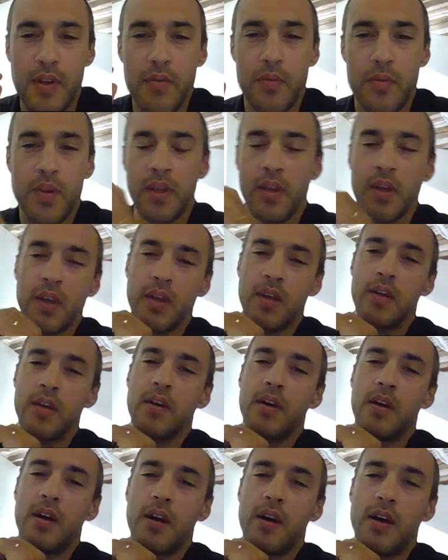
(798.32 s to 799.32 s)
And
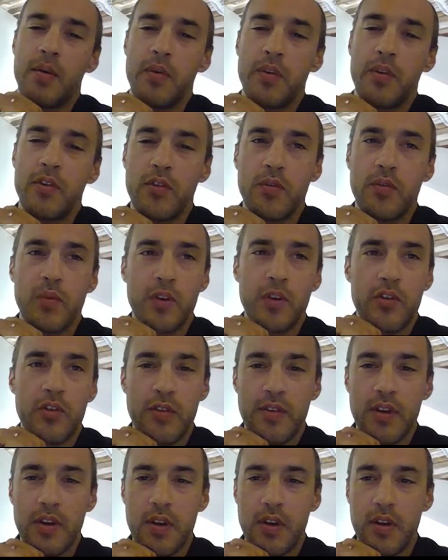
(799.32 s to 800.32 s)
we
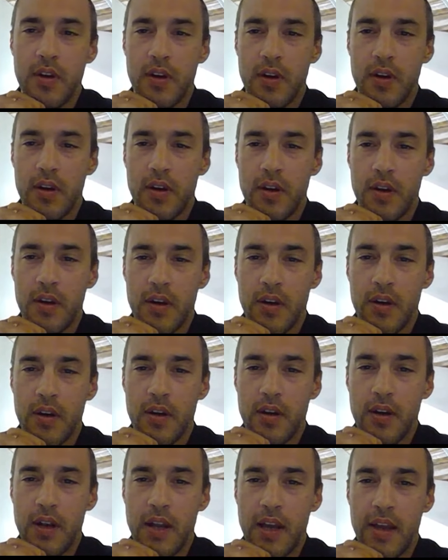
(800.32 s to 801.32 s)
just got
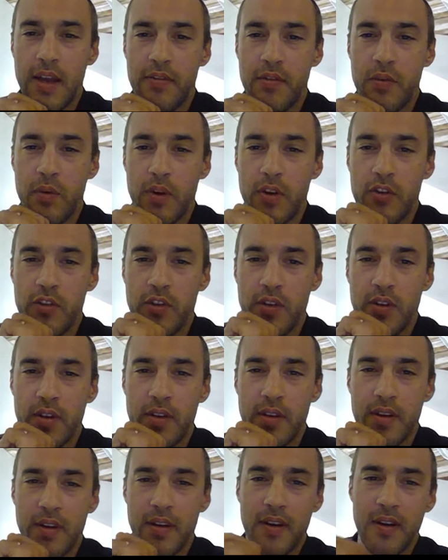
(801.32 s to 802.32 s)
a live question